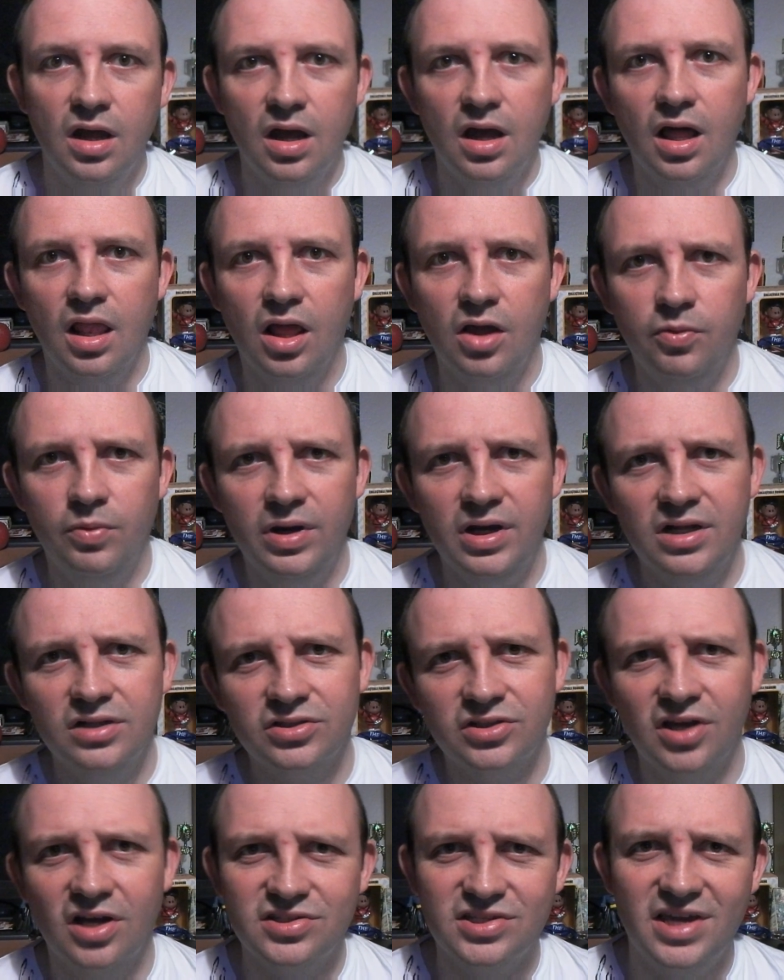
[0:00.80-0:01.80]
Hello
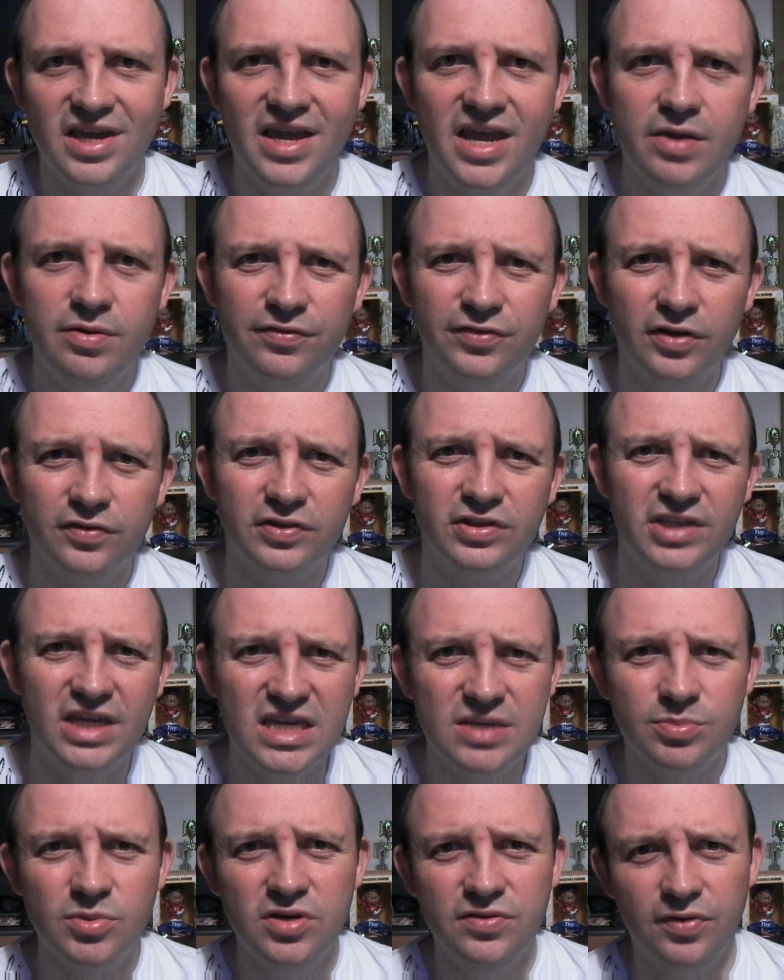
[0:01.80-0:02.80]
world, Cossy here with another
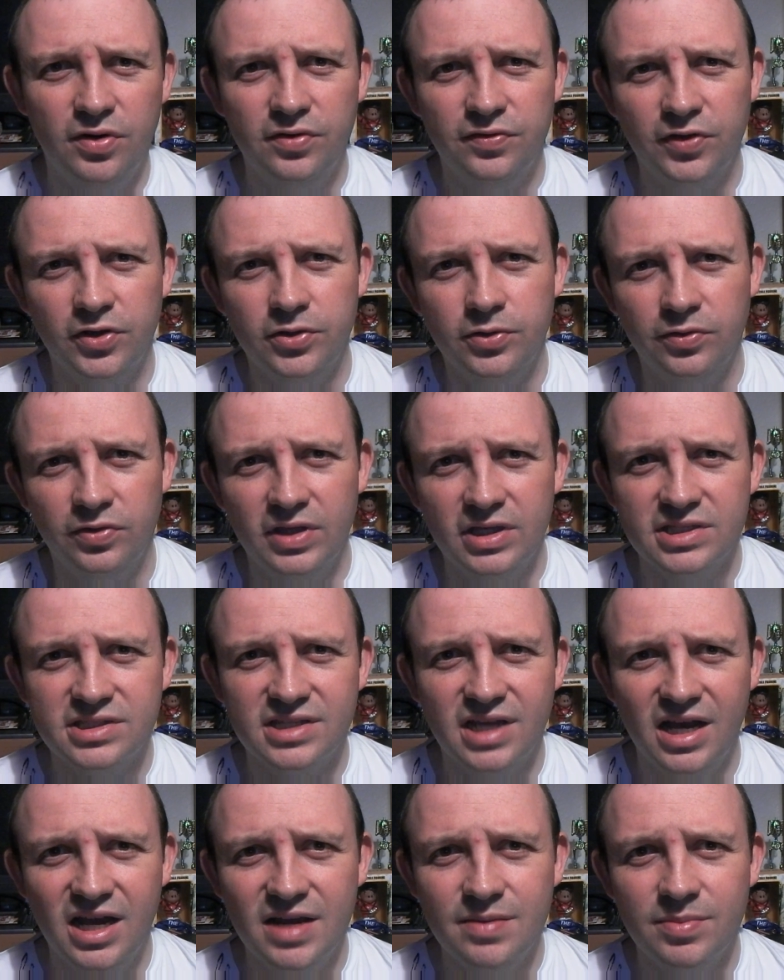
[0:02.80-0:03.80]
Geek Movie Review. This
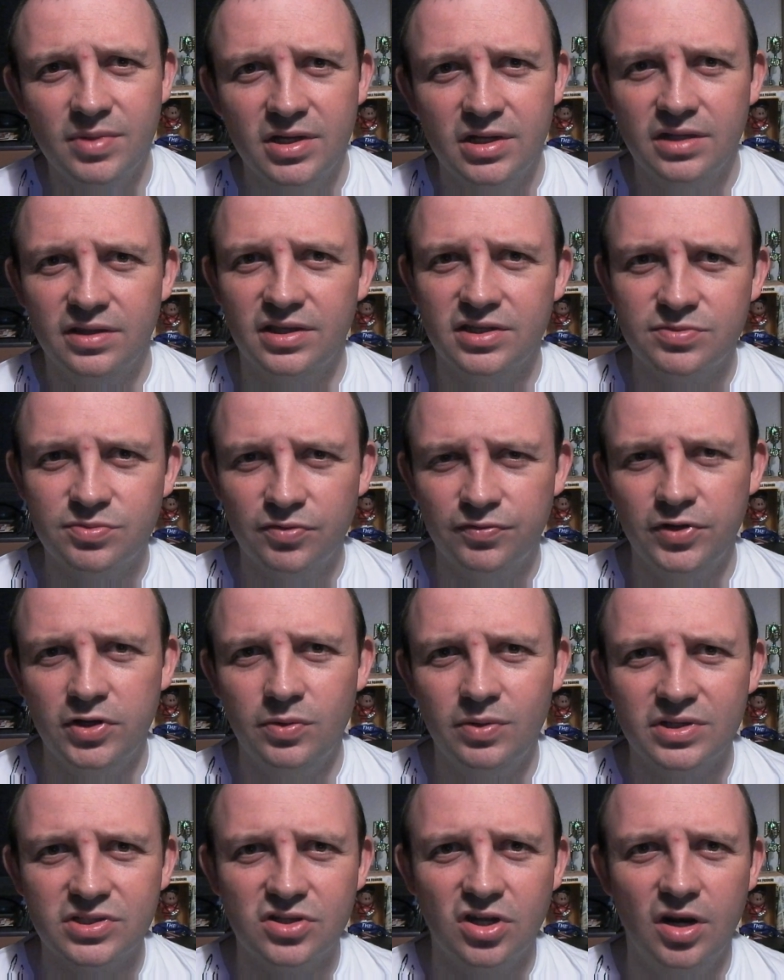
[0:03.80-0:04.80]
time, this
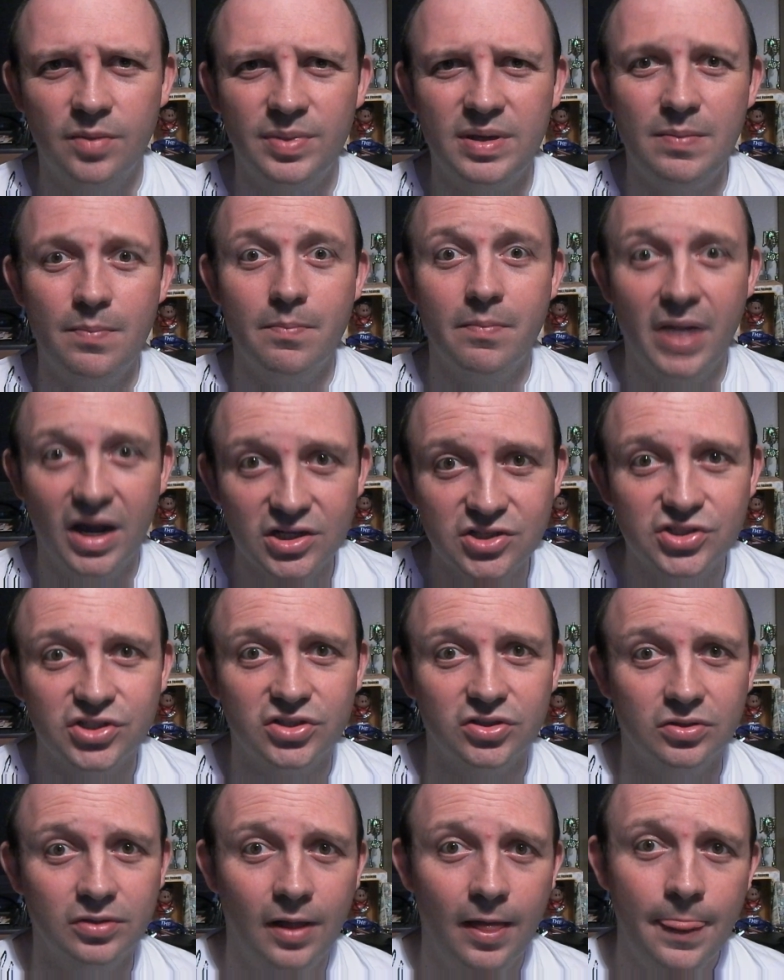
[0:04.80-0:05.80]
review is going to be
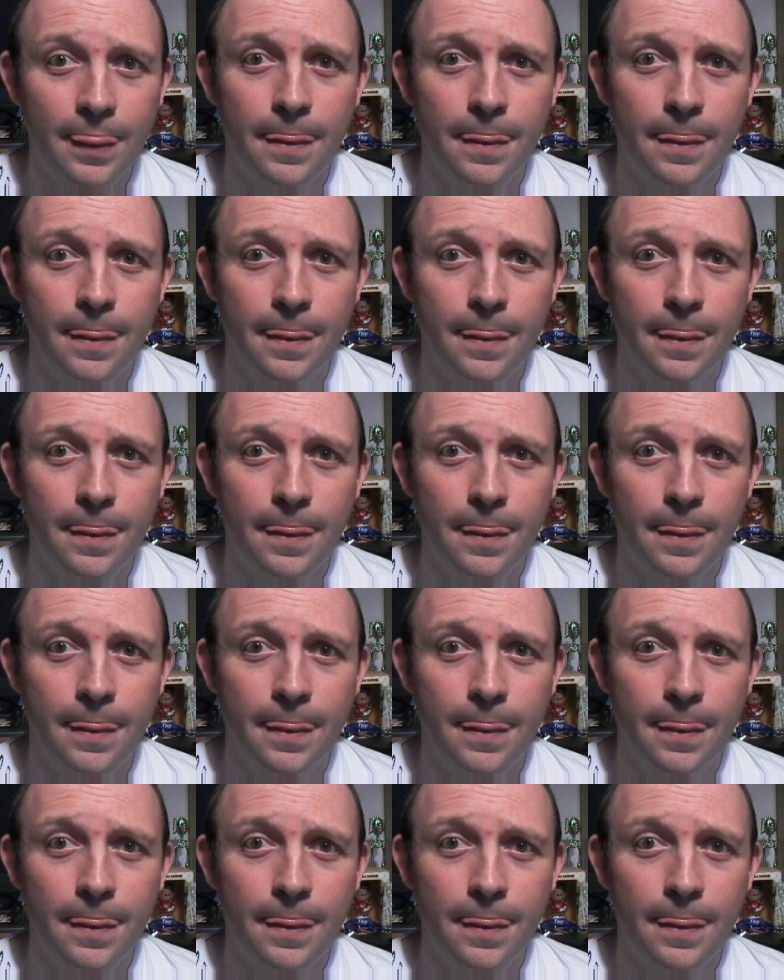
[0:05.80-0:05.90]
magical.